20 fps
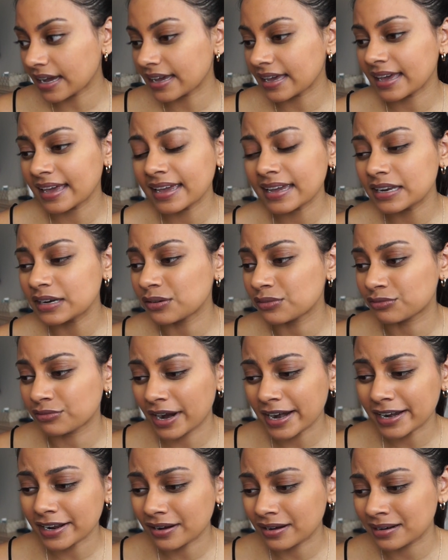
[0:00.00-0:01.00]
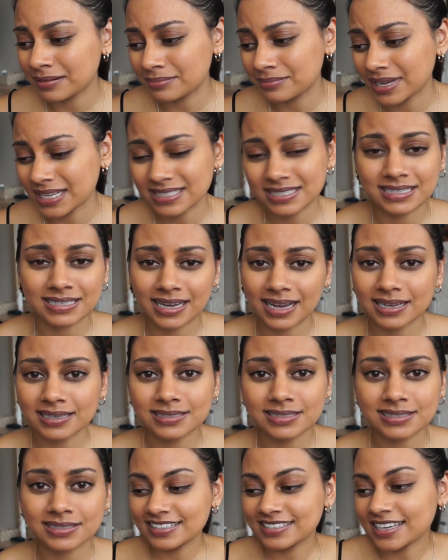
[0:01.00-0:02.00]
I hate writing on a messy
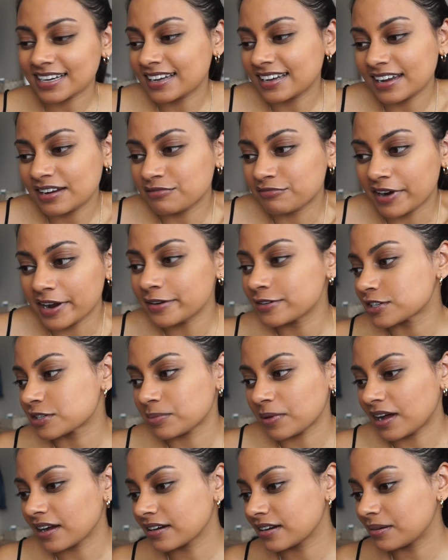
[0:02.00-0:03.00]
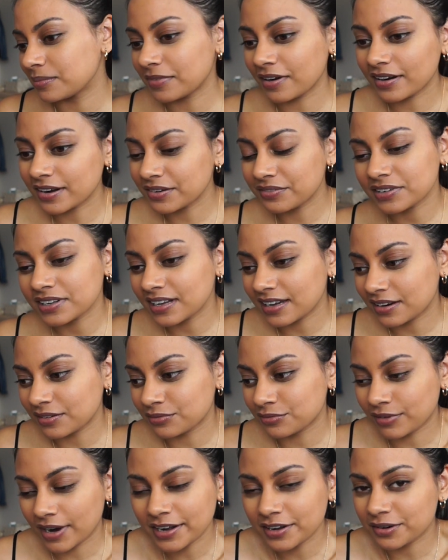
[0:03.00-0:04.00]
desk. It's like I get writer's block, and I'm not even like a
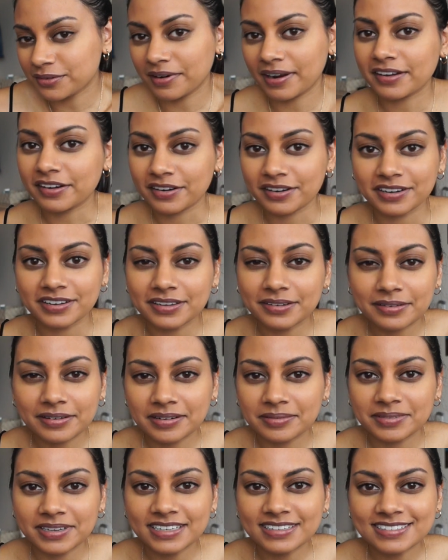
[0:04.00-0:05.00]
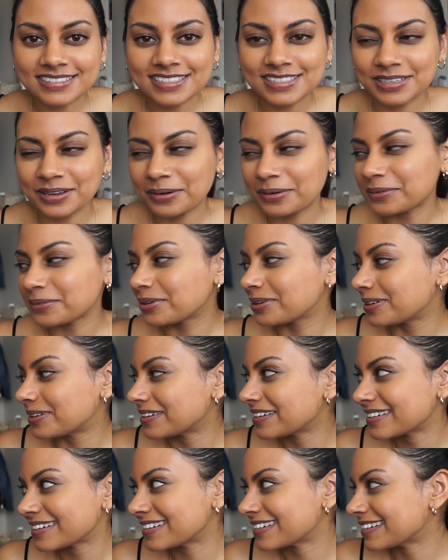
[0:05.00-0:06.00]
writer, you know what I mean? So
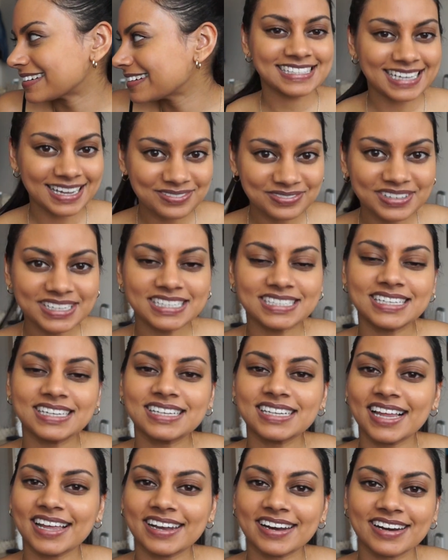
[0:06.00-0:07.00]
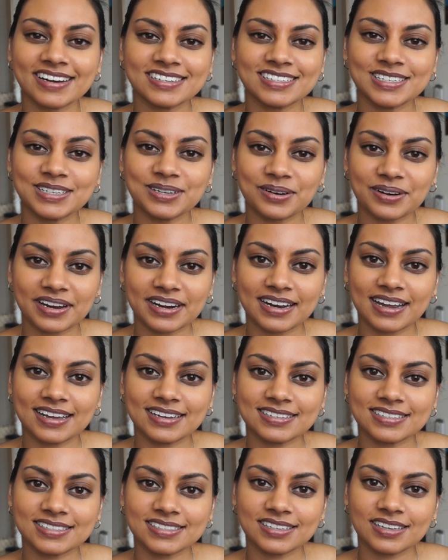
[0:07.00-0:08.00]
definitely declutter and
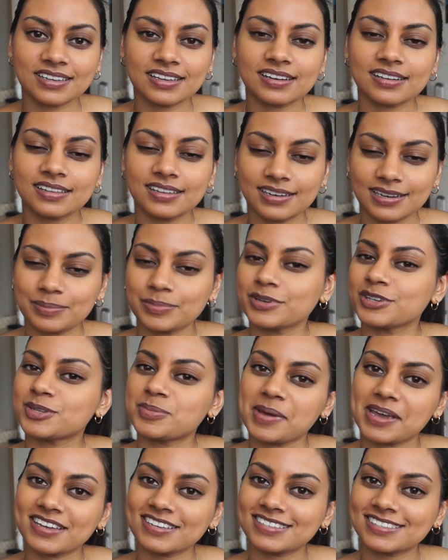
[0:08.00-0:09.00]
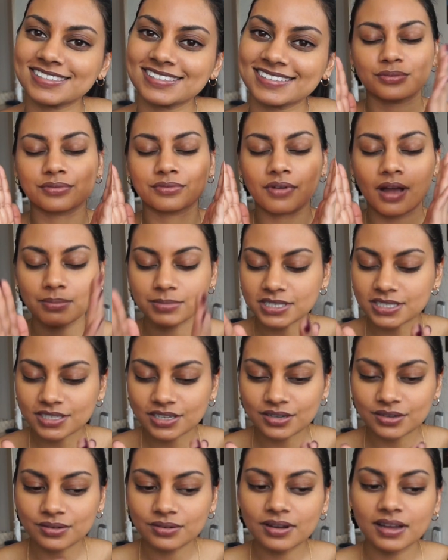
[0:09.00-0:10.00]
deorganize and clean up your space. I promise
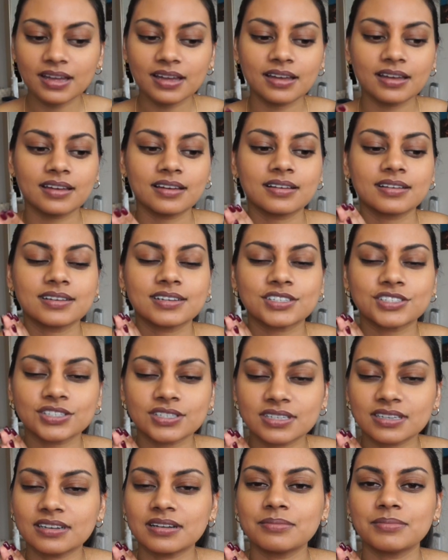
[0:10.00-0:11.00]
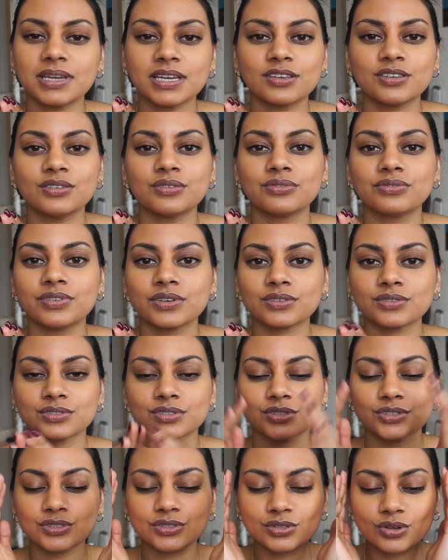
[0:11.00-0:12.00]
you, it's just gonna make you feel
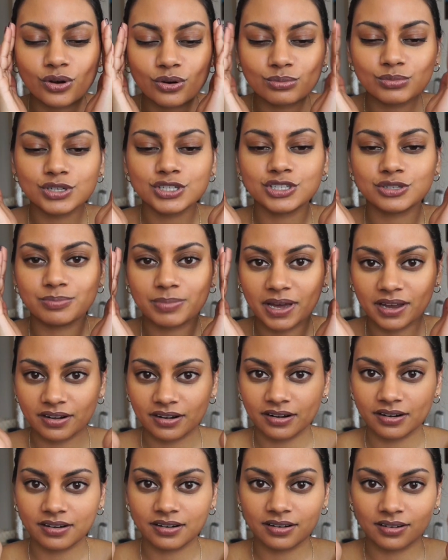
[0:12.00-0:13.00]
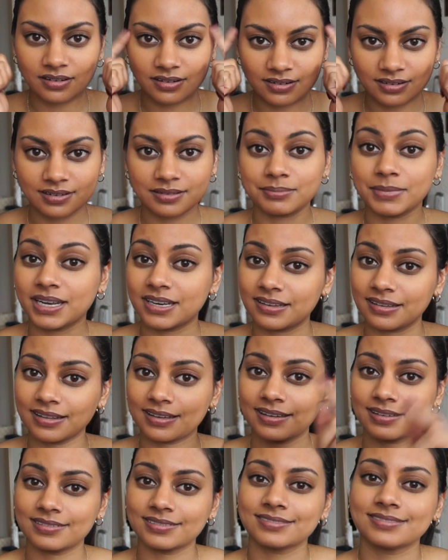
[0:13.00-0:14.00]
so much better
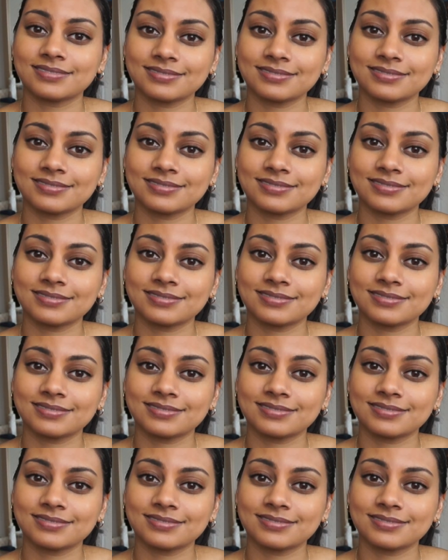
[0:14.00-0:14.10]
mentally.